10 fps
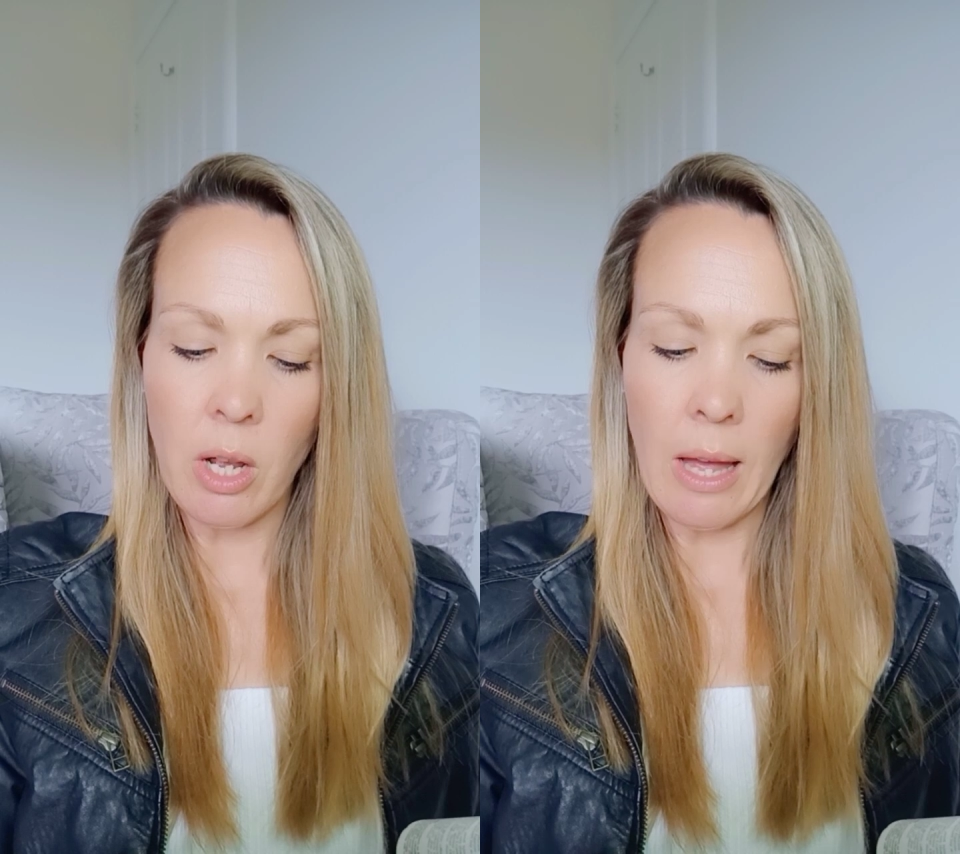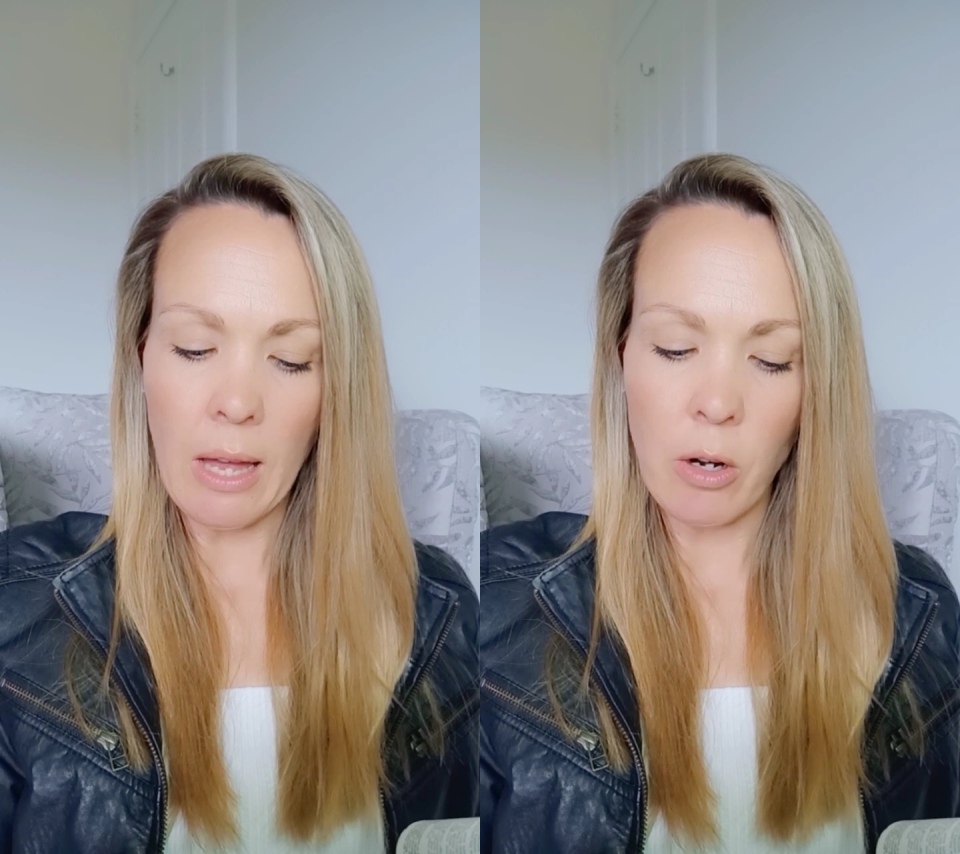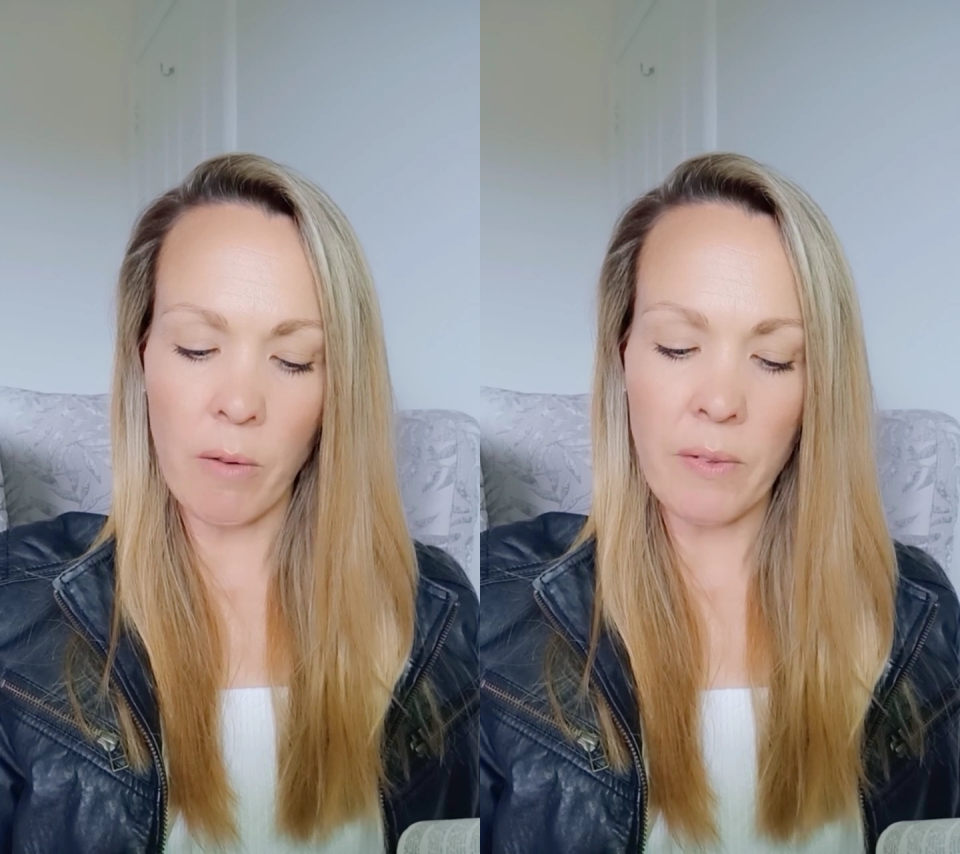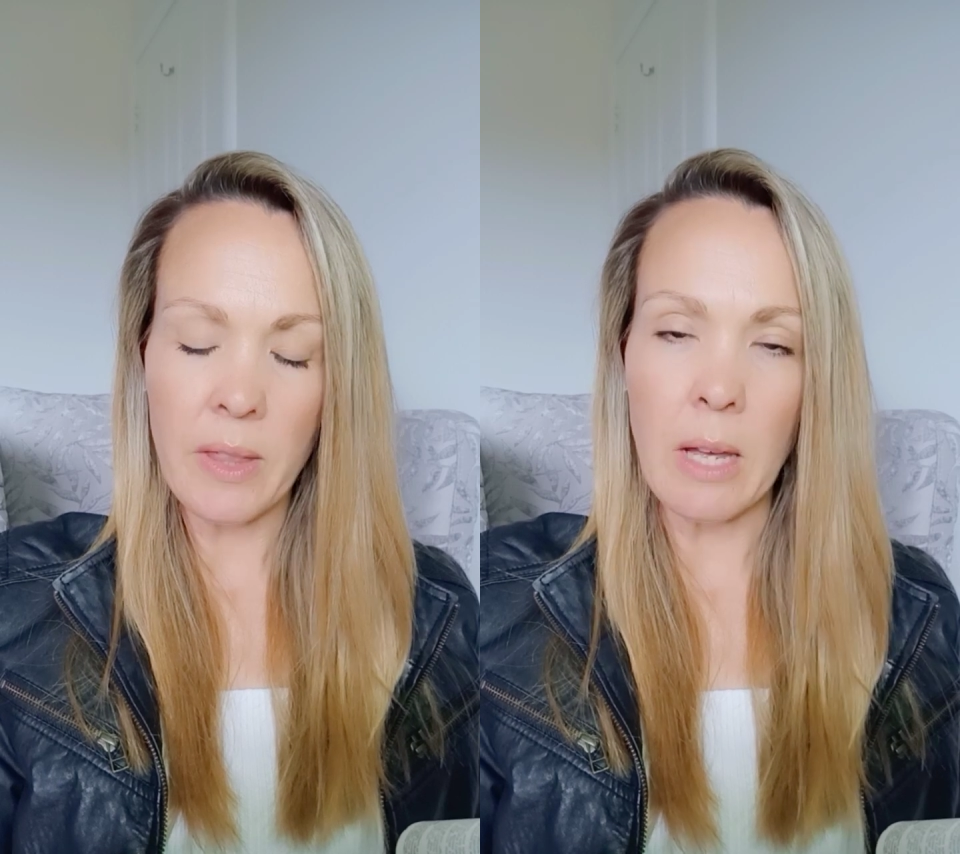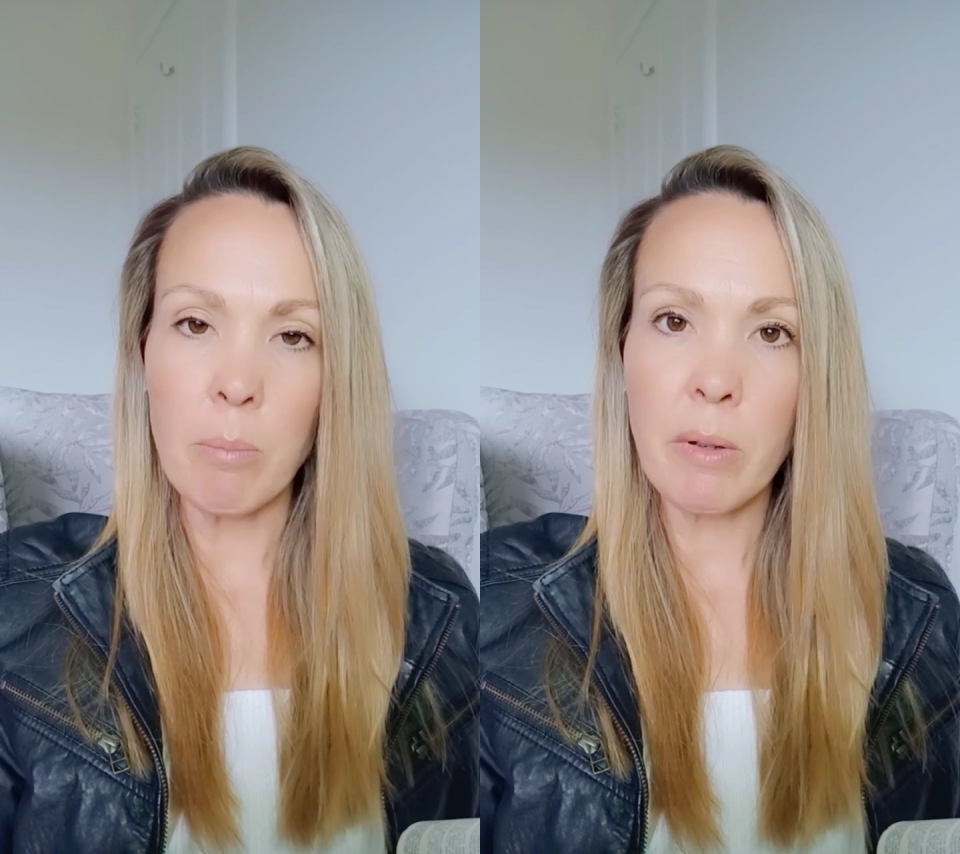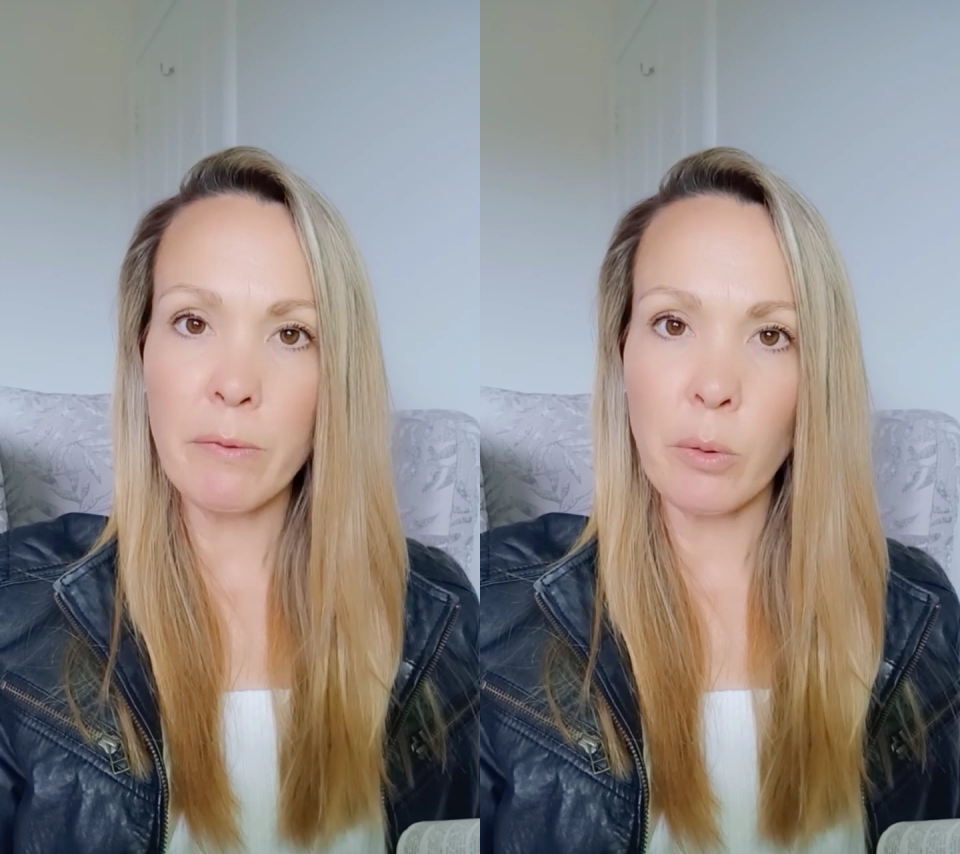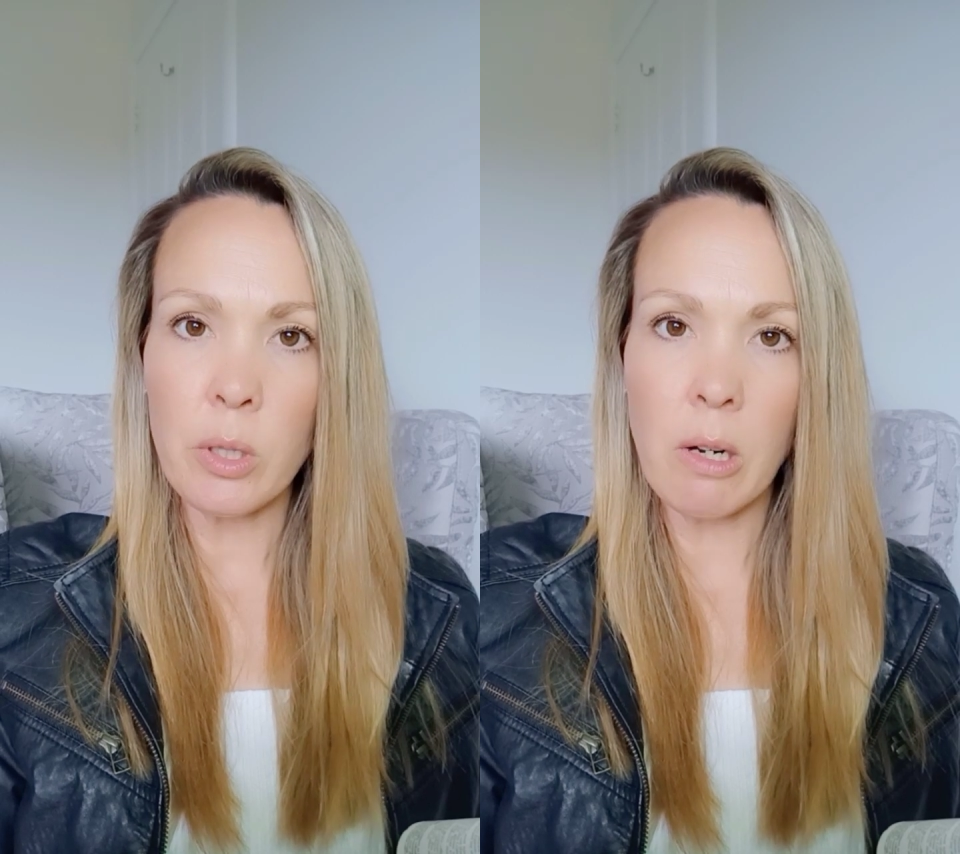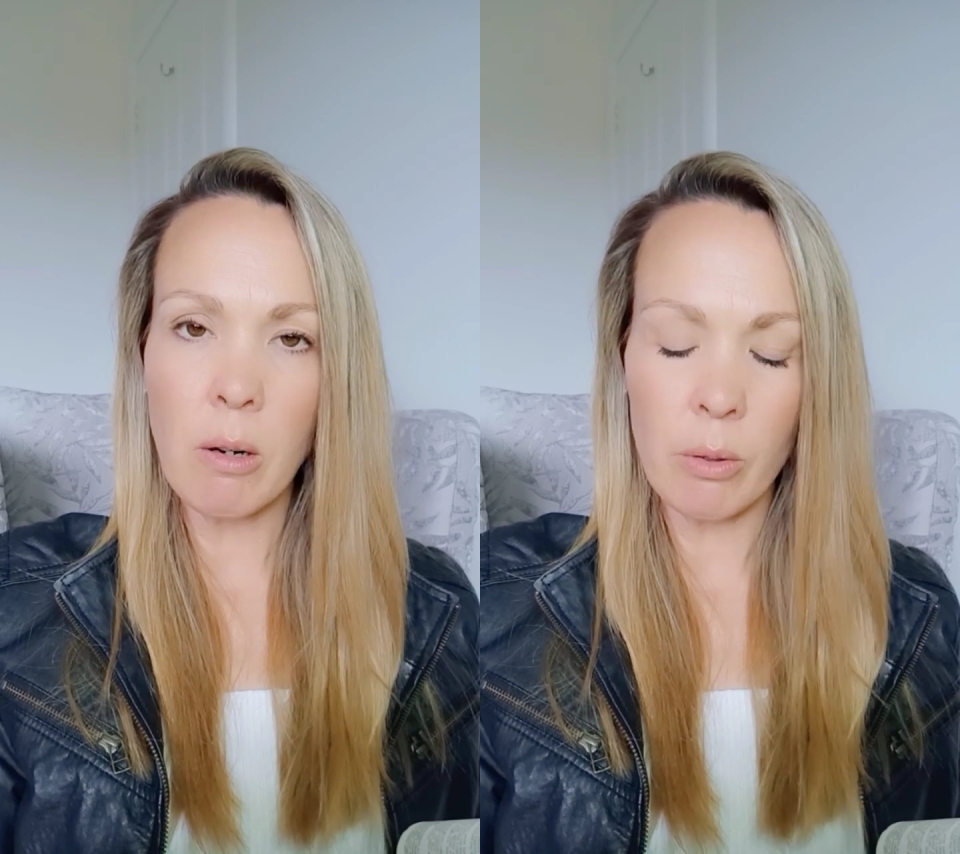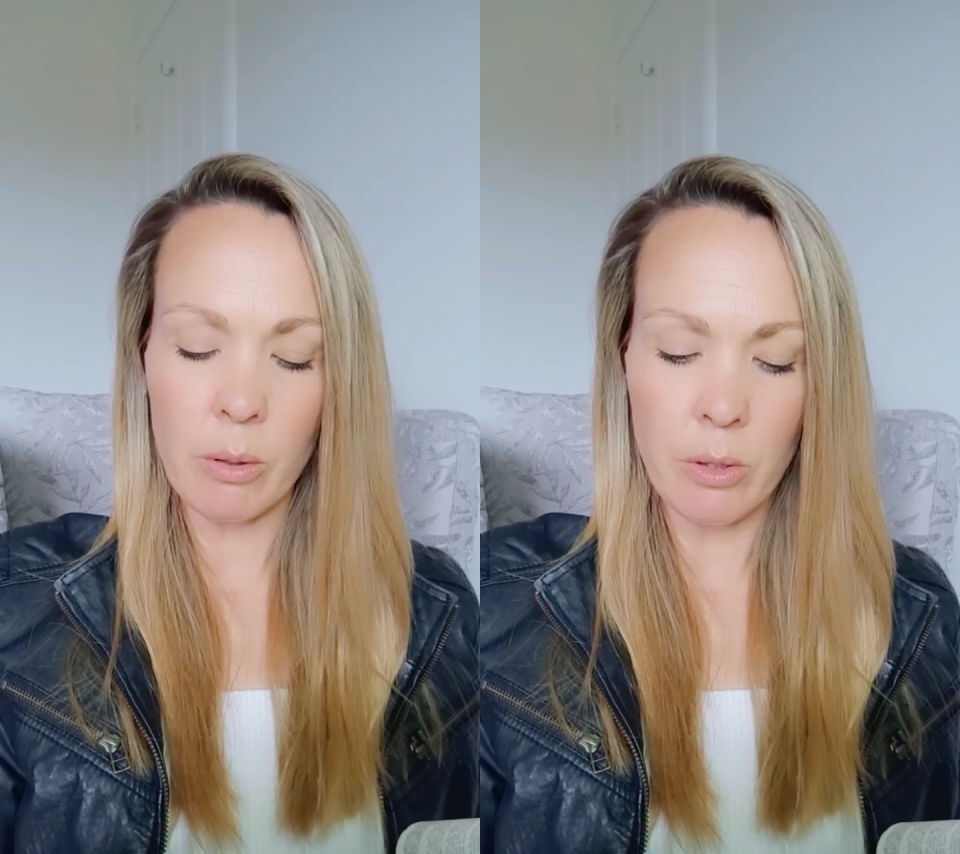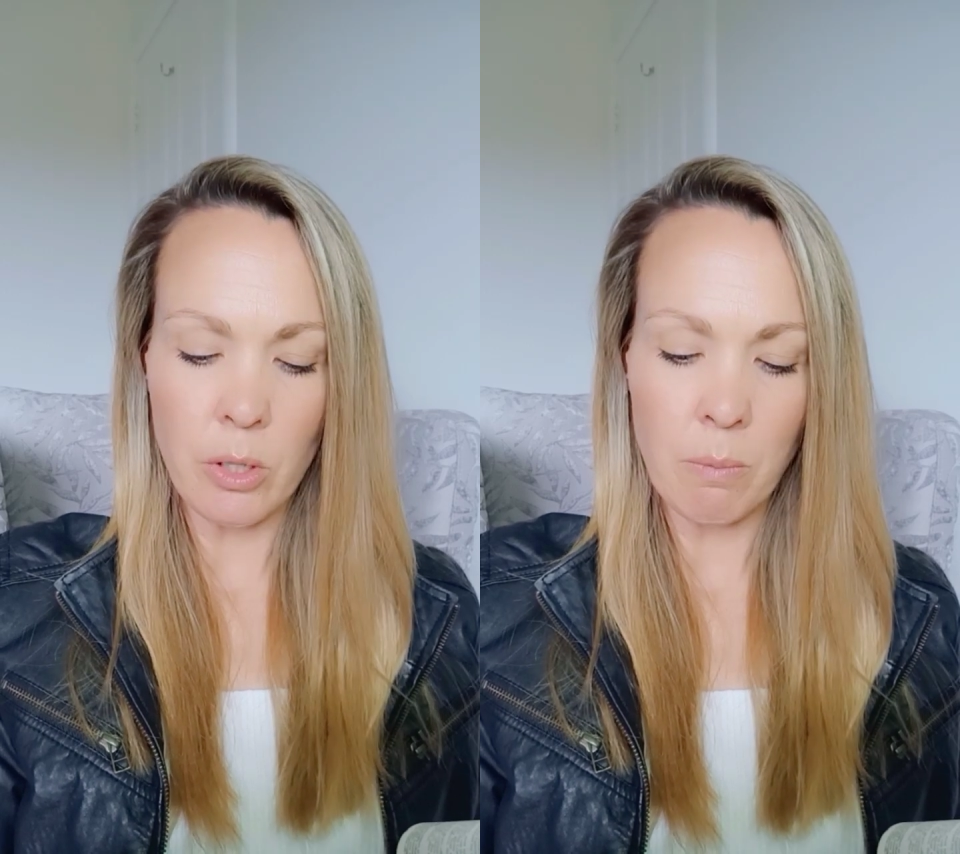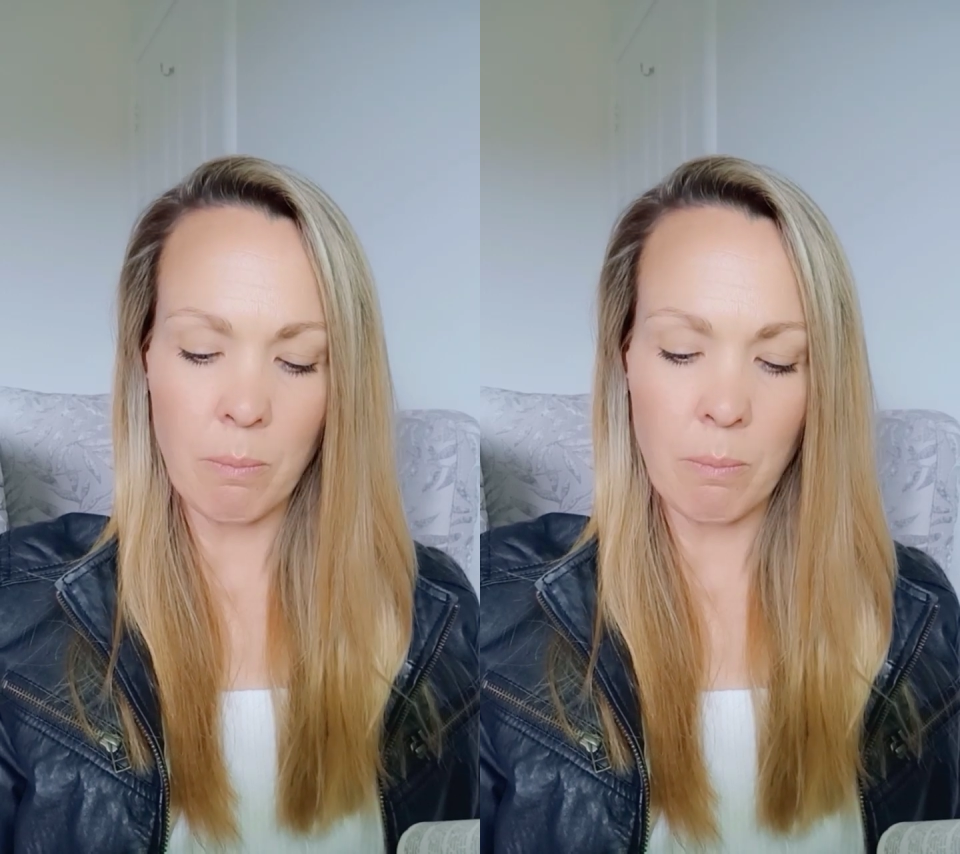and offer them before the Lord.